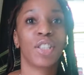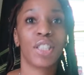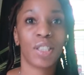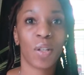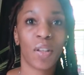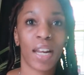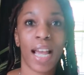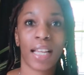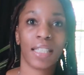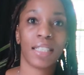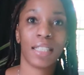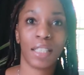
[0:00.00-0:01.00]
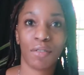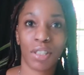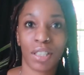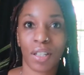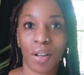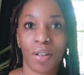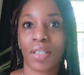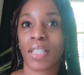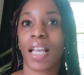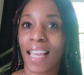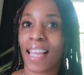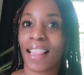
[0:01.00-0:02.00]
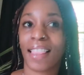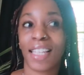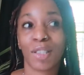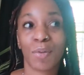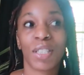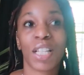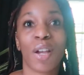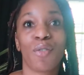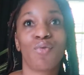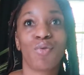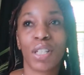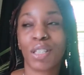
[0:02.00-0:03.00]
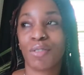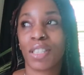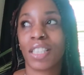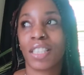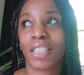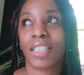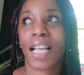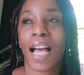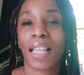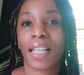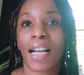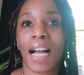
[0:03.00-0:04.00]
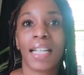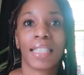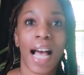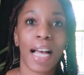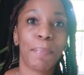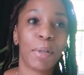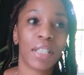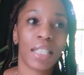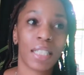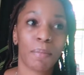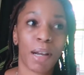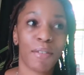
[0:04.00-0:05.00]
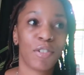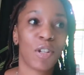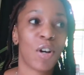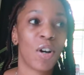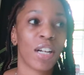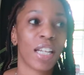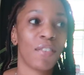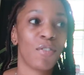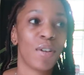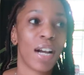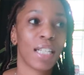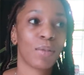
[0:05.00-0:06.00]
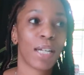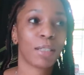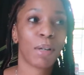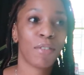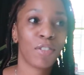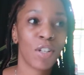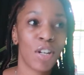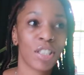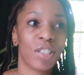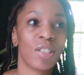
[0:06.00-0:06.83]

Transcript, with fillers: just so that I can see results, and this was a really good salad, guys. I put this in my vlog. If you guys watch my vlogs,